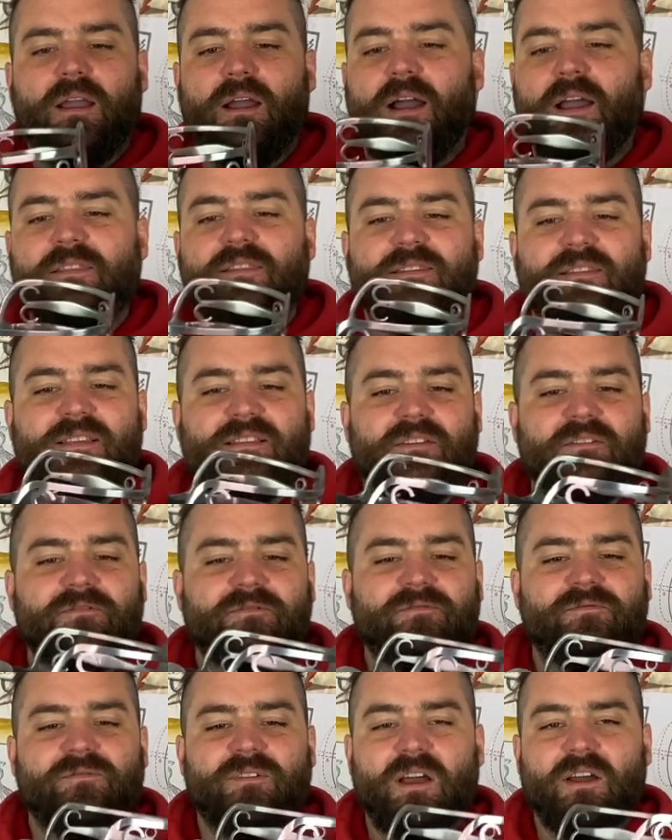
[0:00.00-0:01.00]
I think there's
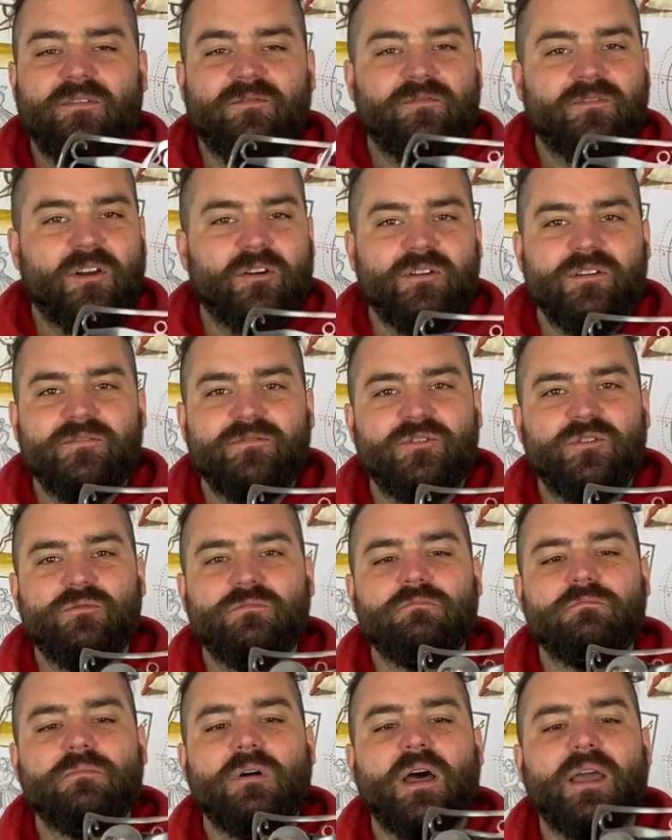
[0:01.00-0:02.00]
a very few
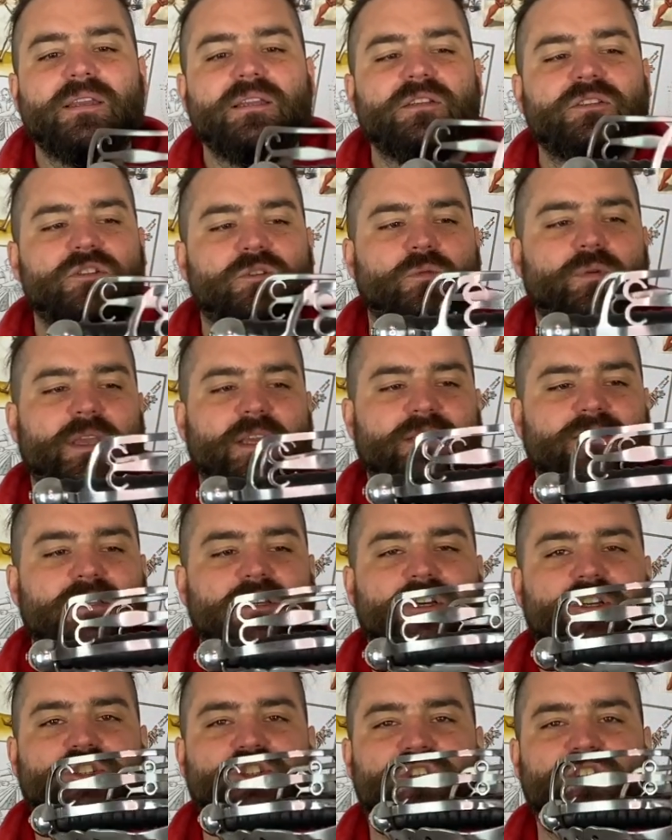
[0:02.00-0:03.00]
minor tweaks
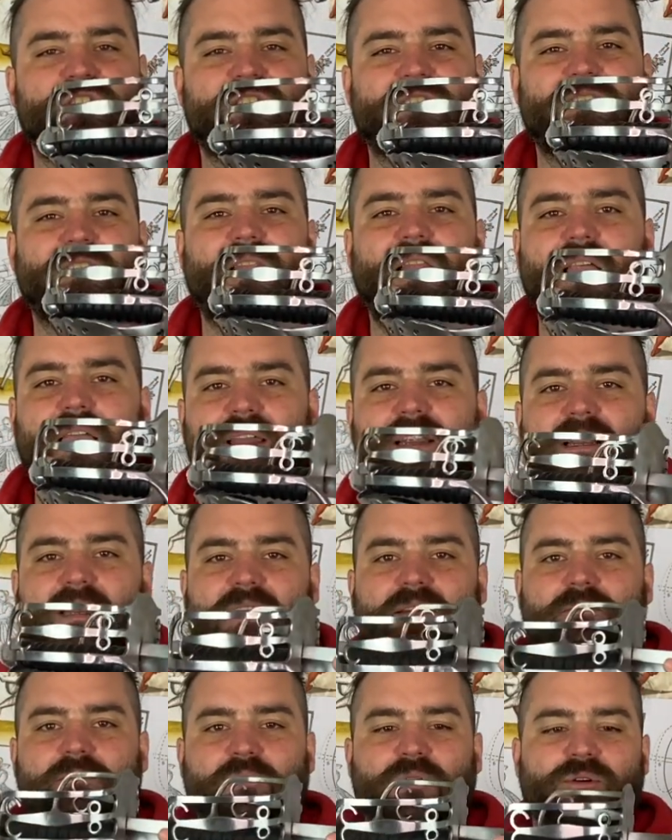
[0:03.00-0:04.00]
that could just slightly
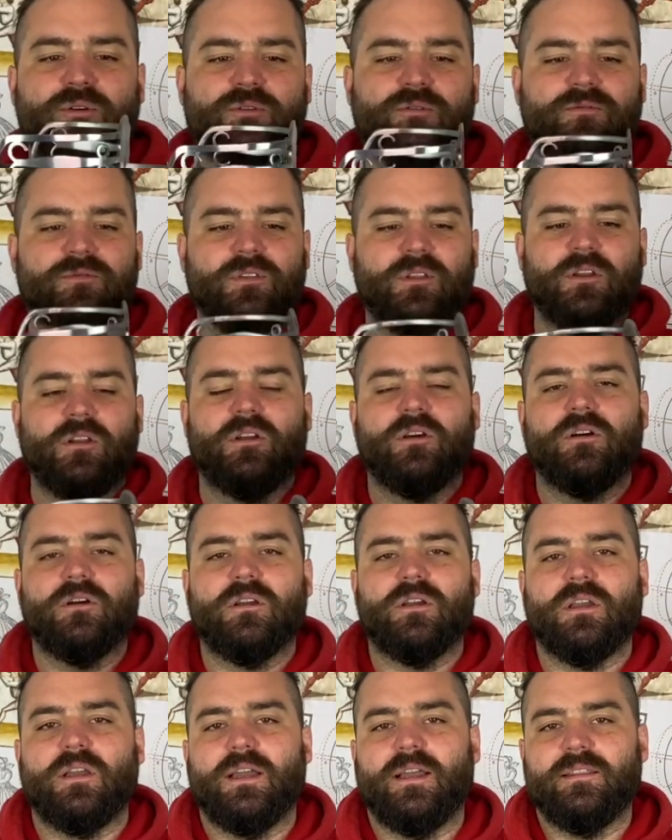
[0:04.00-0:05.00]
improve the
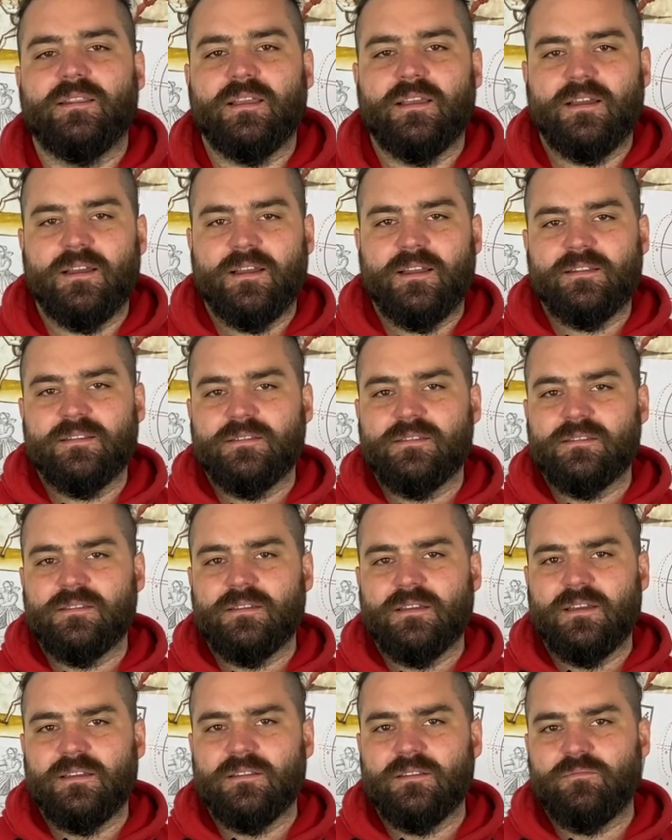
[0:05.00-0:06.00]
look and
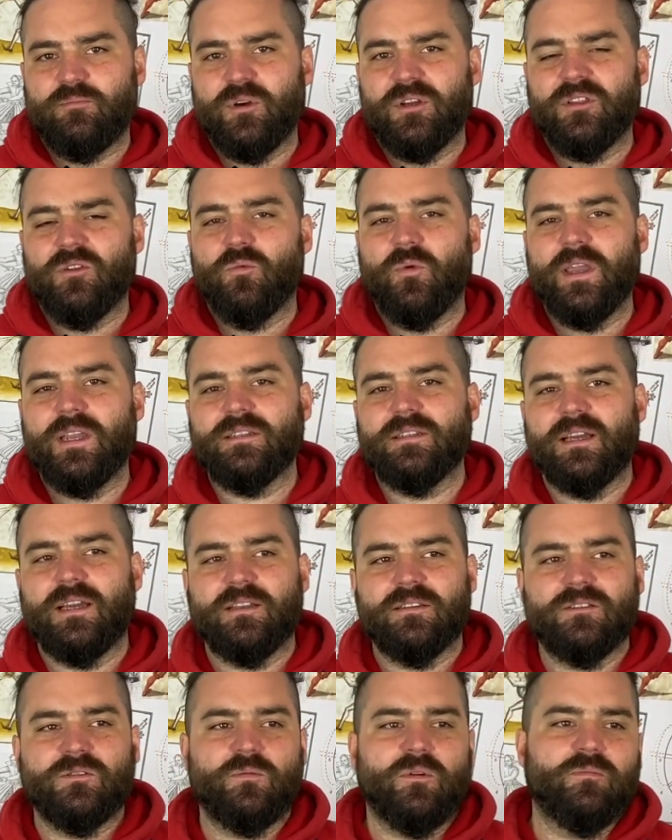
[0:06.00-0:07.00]
and bring the weight
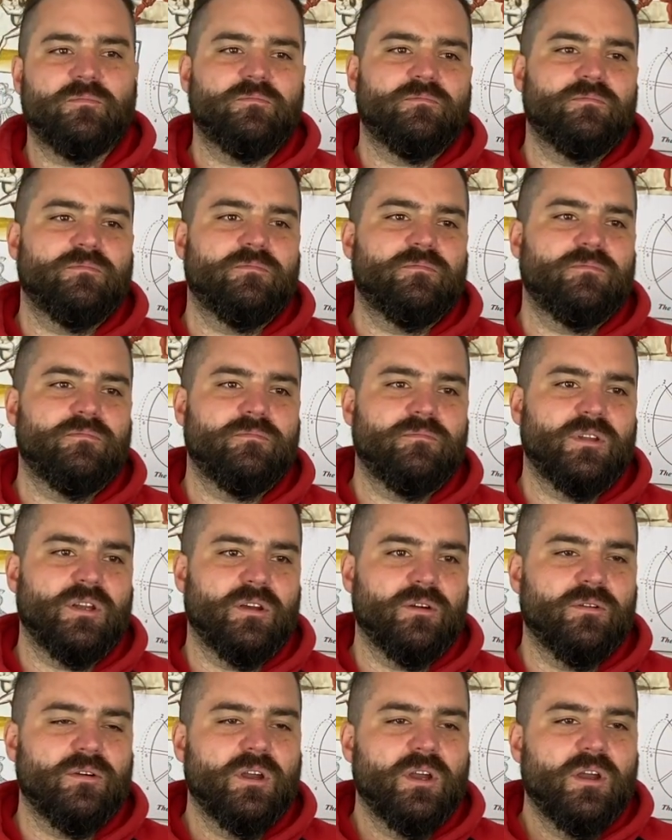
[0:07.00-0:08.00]
down to what
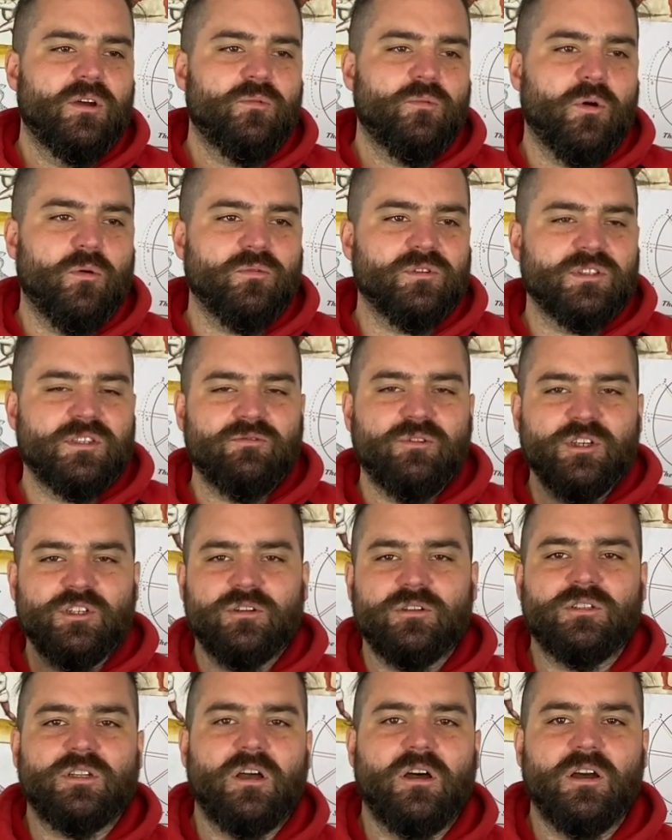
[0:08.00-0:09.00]
was the
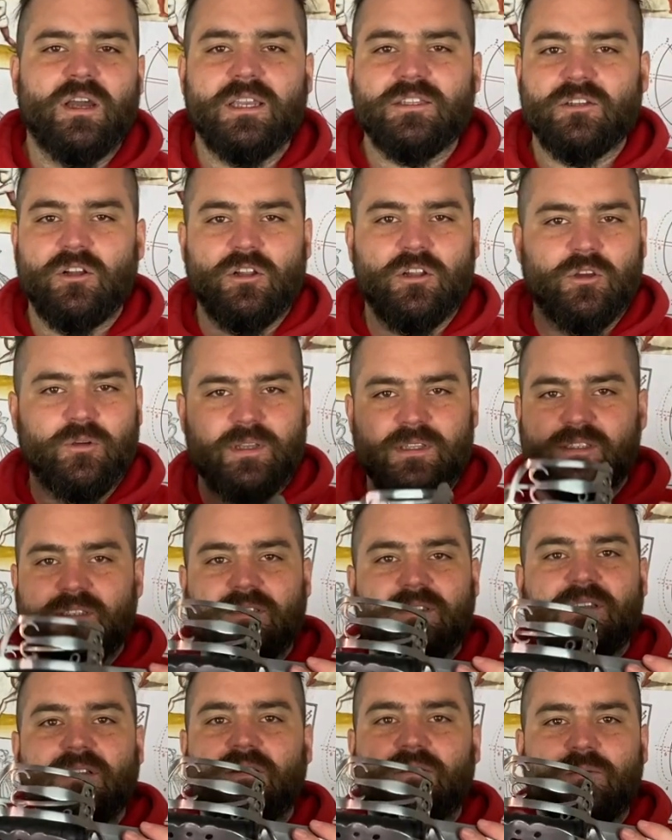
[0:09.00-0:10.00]
original target, although it's
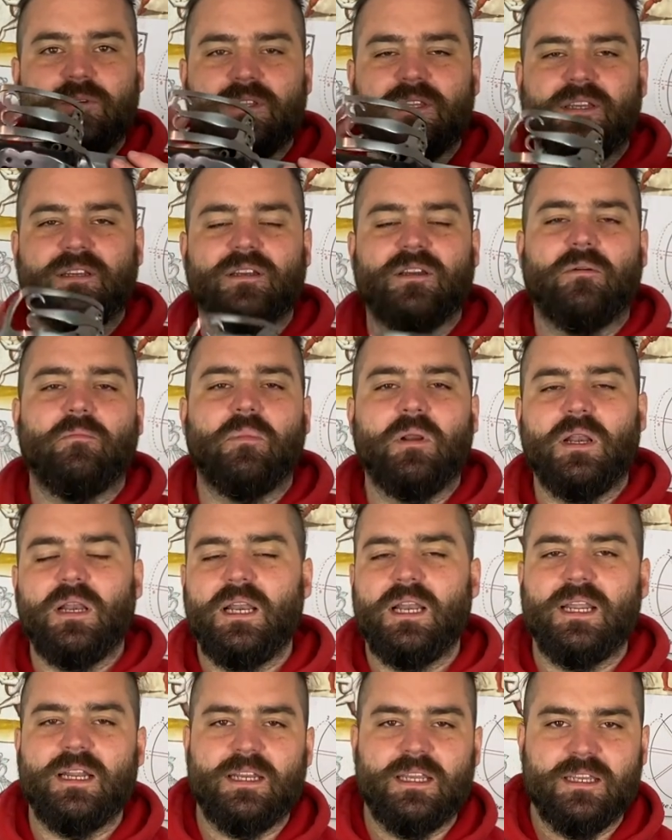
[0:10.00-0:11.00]
still within a
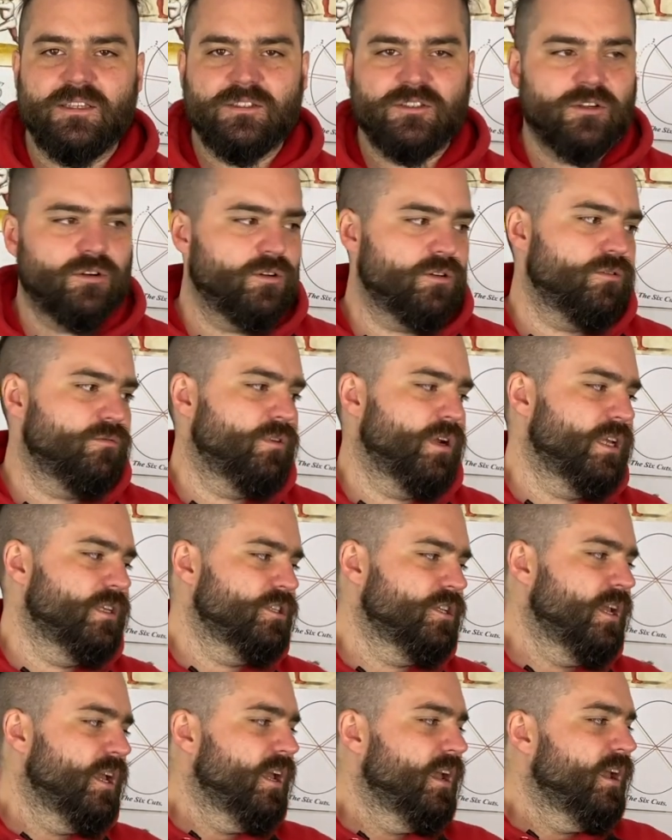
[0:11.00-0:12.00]
completely historical
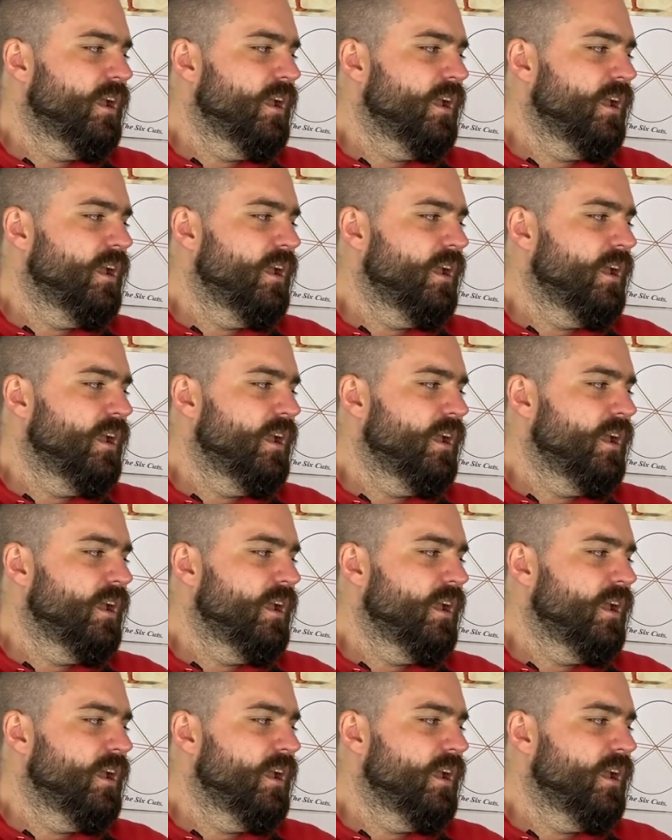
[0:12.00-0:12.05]
range.